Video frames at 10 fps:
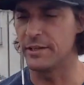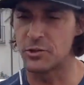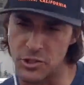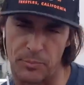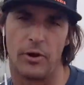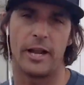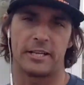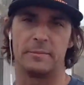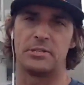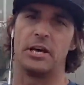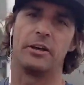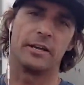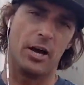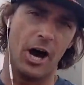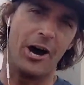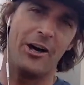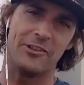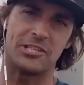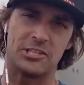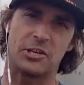is the product I'm selling. Oh, this
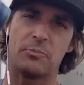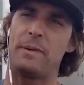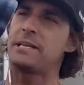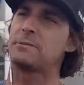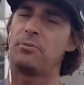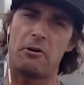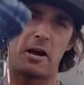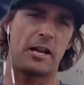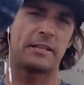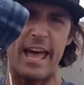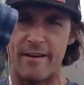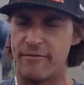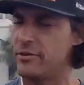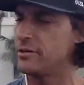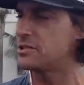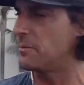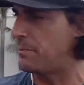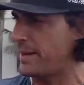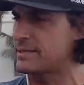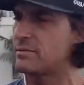is the best product ever. It's the
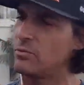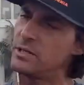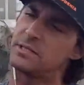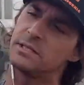best. What is this?